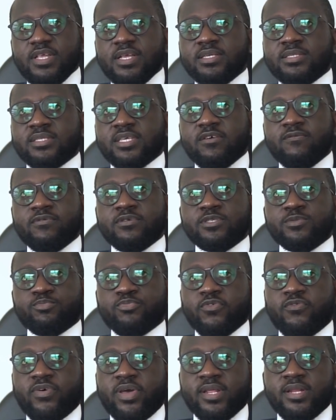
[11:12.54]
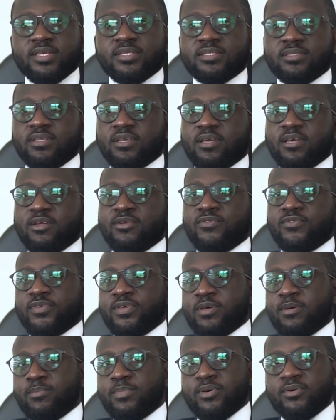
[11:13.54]
service providers in the
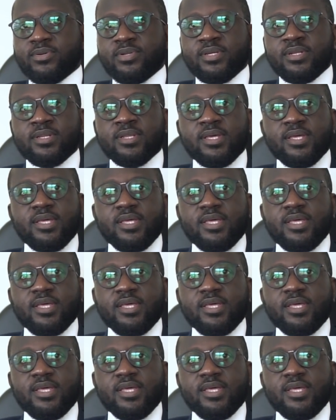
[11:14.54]
country, are building